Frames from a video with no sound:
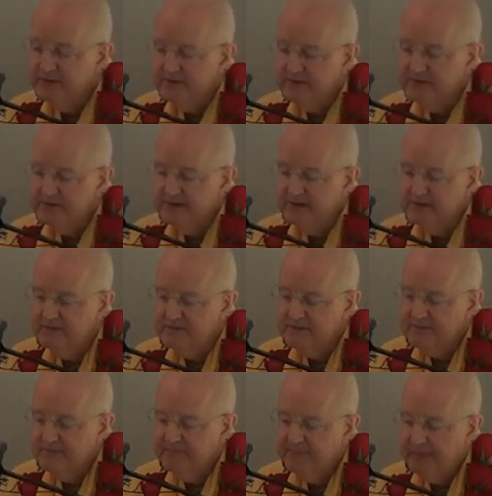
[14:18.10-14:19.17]
to
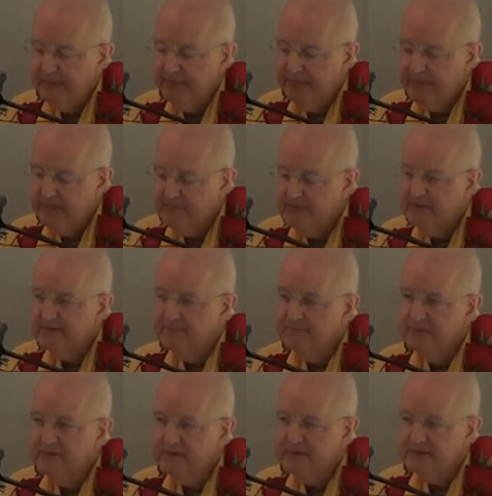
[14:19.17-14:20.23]
ourselves. We're
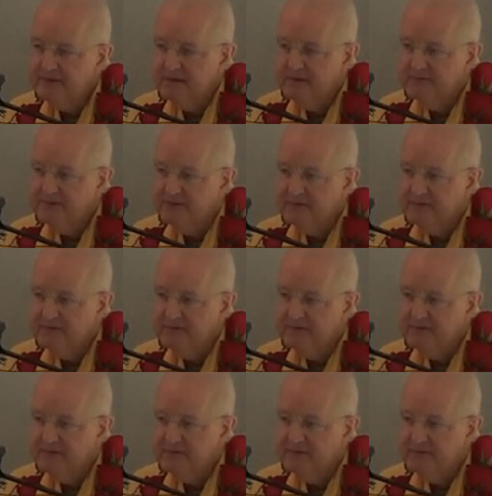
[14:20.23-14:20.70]
put ourselves